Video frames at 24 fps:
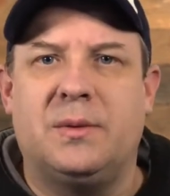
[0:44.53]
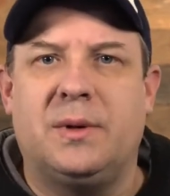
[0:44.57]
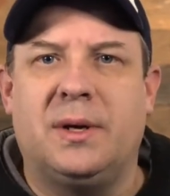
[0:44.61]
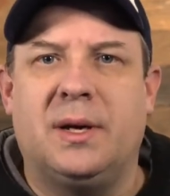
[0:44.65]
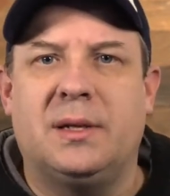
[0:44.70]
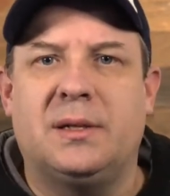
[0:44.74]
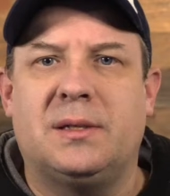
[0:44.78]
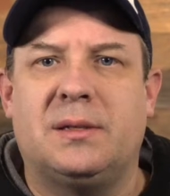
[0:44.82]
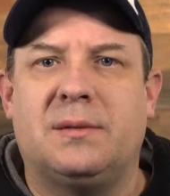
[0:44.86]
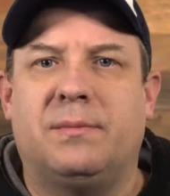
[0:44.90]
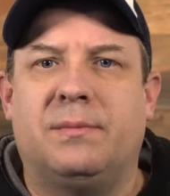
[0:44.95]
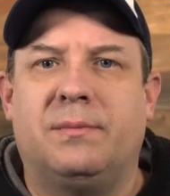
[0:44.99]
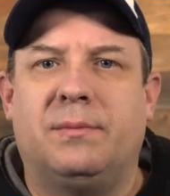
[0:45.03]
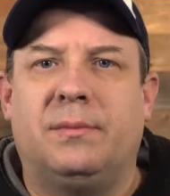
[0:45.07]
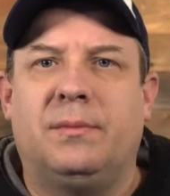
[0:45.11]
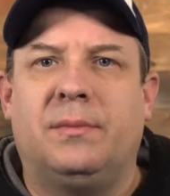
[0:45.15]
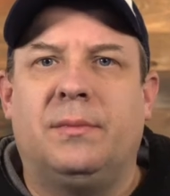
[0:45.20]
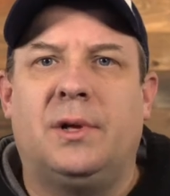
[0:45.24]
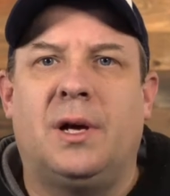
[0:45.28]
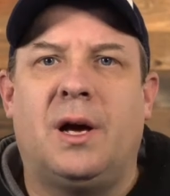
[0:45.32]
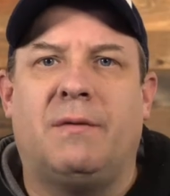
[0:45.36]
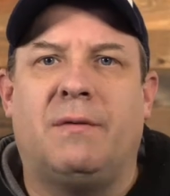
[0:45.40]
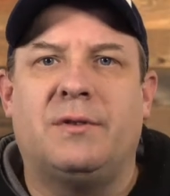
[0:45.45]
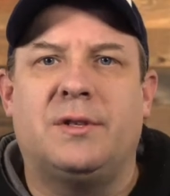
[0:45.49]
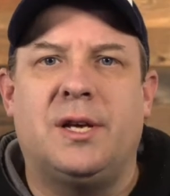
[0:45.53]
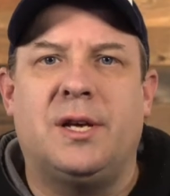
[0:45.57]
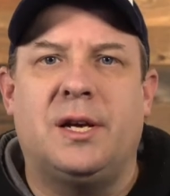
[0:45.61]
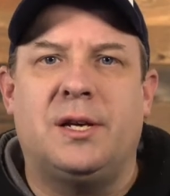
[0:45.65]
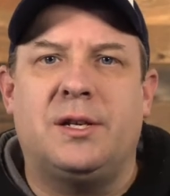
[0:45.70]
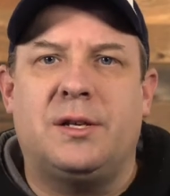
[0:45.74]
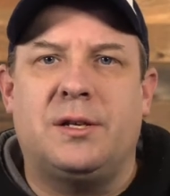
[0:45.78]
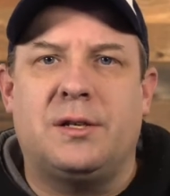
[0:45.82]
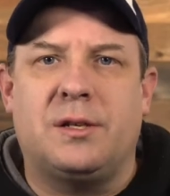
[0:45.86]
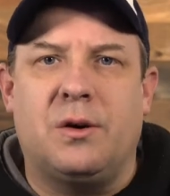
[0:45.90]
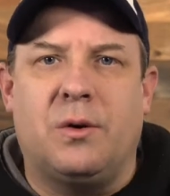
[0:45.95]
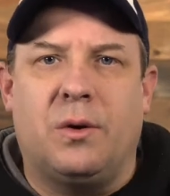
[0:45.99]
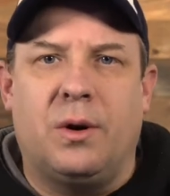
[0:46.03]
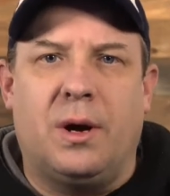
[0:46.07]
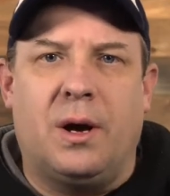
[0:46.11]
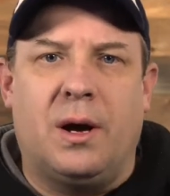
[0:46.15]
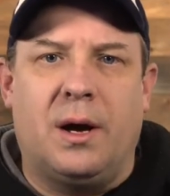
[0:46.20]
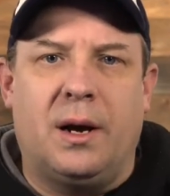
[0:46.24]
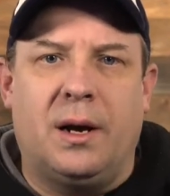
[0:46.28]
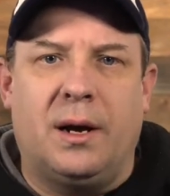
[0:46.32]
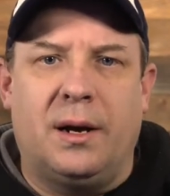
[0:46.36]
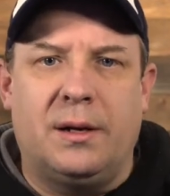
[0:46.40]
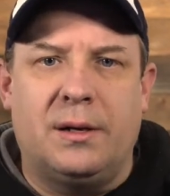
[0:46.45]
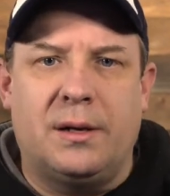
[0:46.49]
We got some conversations going
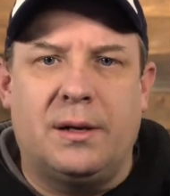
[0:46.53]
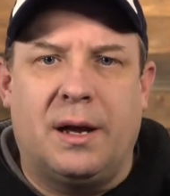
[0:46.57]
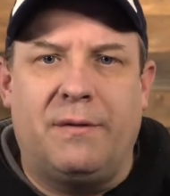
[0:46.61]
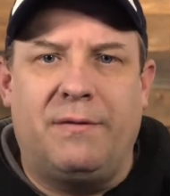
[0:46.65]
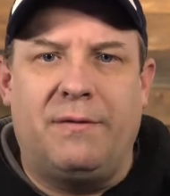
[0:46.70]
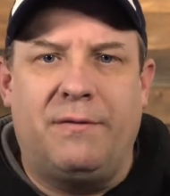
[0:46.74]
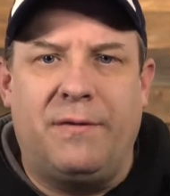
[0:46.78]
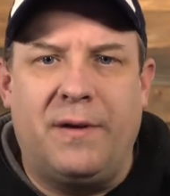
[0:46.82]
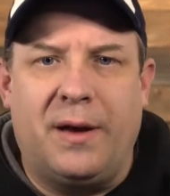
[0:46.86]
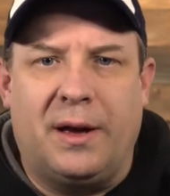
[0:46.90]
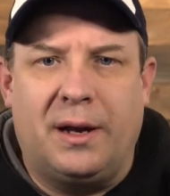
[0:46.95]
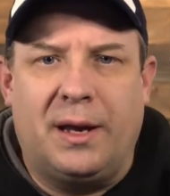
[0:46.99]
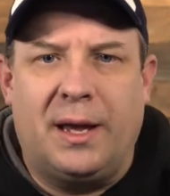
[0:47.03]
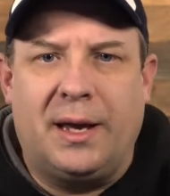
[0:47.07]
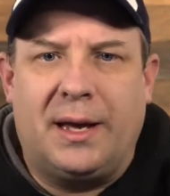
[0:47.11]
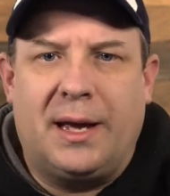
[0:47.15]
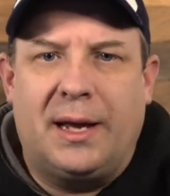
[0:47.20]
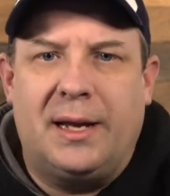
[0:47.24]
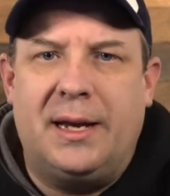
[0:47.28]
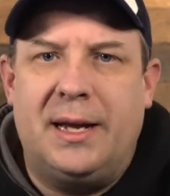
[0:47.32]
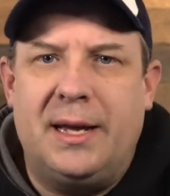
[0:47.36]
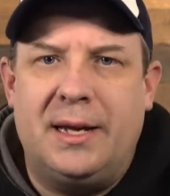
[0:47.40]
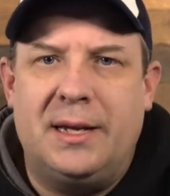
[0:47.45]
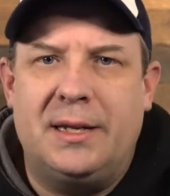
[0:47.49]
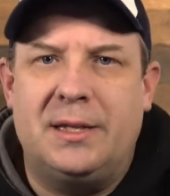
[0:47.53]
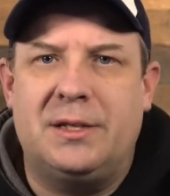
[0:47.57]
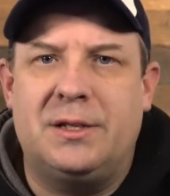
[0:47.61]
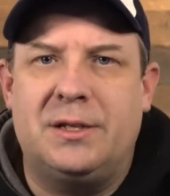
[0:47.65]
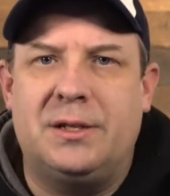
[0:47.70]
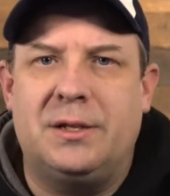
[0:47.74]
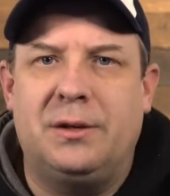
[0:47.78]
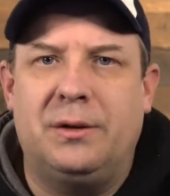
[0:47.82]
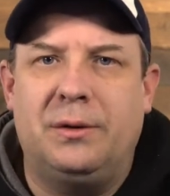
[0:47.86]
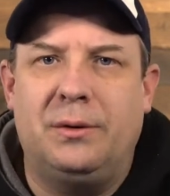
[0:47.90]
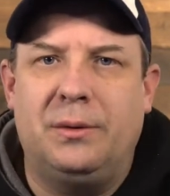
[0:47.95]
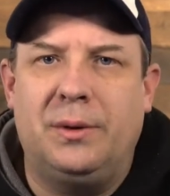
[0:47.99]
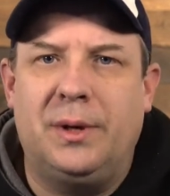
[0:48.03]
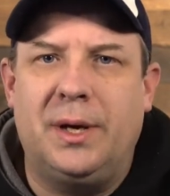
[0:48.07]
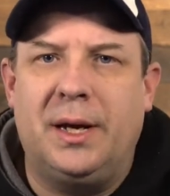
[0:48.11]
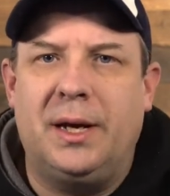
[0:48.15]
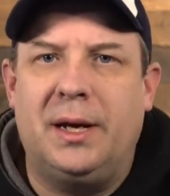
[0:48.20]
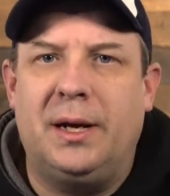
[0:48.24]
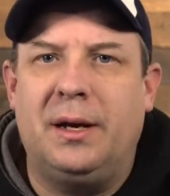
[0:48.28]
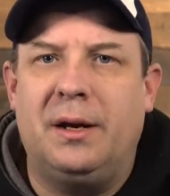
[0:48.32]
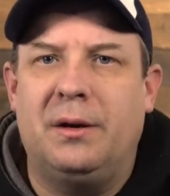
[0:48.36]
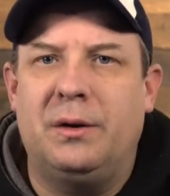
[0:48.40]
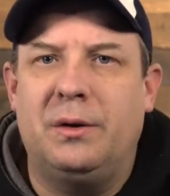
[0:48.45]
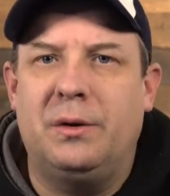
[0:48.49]
on, and I felt like I needed to get
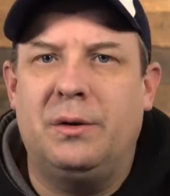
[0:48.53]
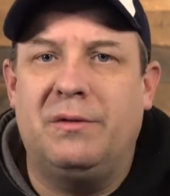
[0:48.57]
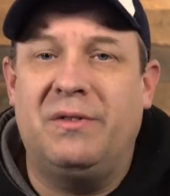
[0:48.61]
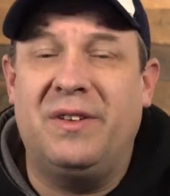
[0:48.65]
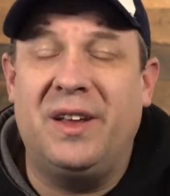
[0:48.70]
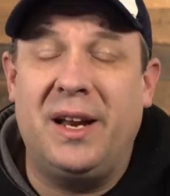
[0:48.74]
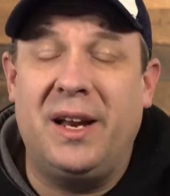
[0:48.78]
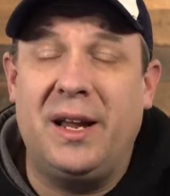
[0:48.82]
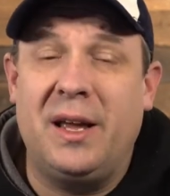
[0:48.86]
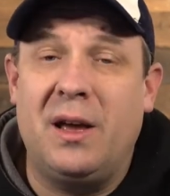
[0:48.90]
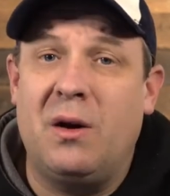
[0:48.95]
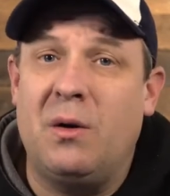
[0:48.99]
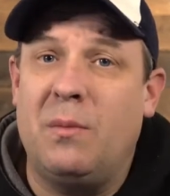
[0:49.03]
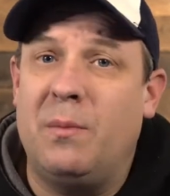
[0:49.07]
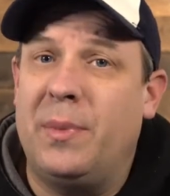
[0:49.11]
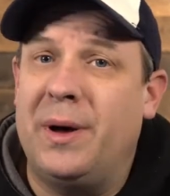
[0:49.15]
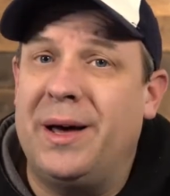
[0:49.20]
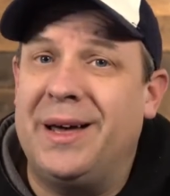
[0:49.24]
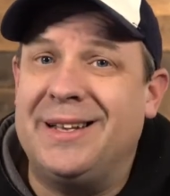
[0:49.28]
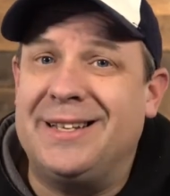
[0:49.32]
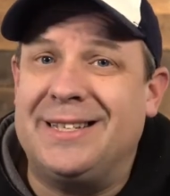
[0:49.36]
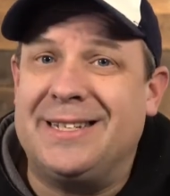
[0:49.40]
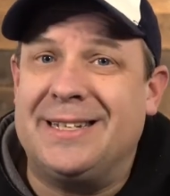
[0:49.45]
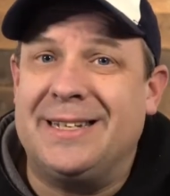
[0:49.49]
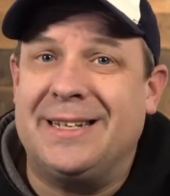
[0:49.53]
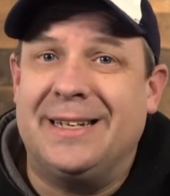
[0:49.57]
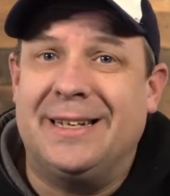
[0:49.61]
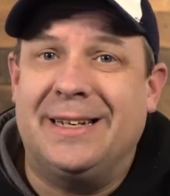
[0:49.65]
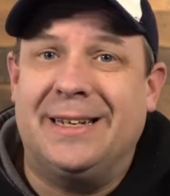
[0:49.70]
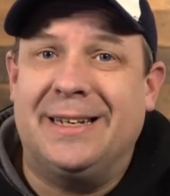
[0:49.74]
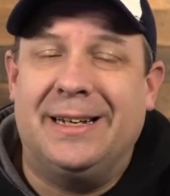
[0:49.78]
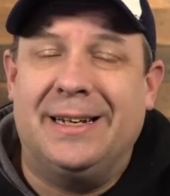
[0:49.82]
in here and do a video, but